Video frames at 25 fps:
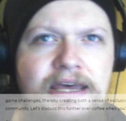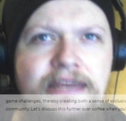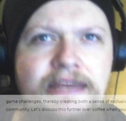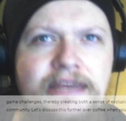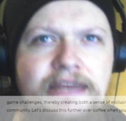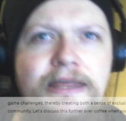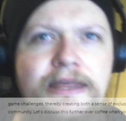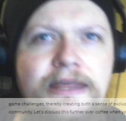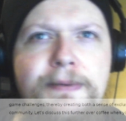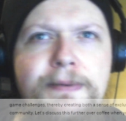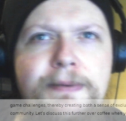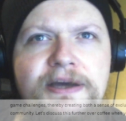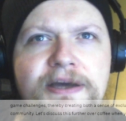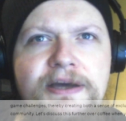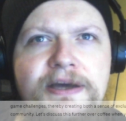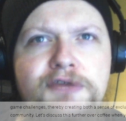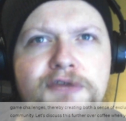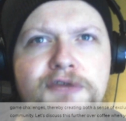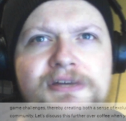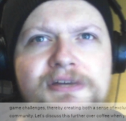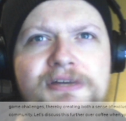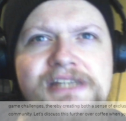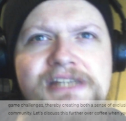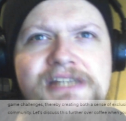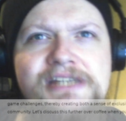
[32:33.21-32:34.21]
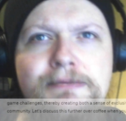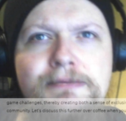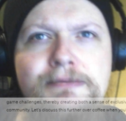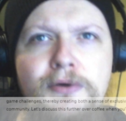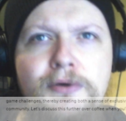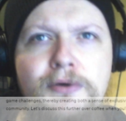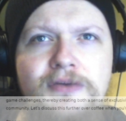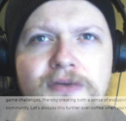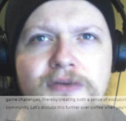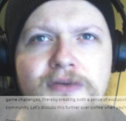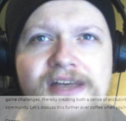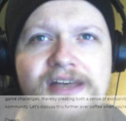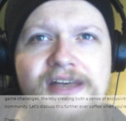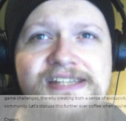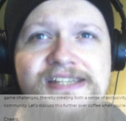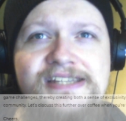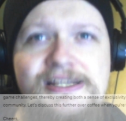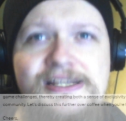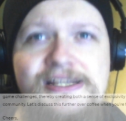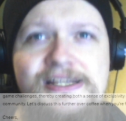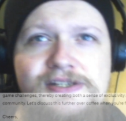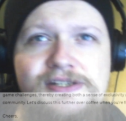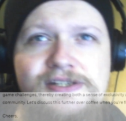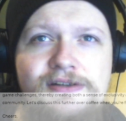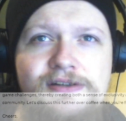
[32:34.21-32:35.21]
thereby creating both a
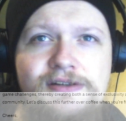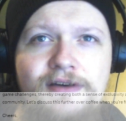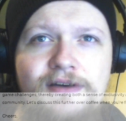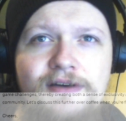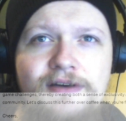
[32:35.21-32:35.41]
sense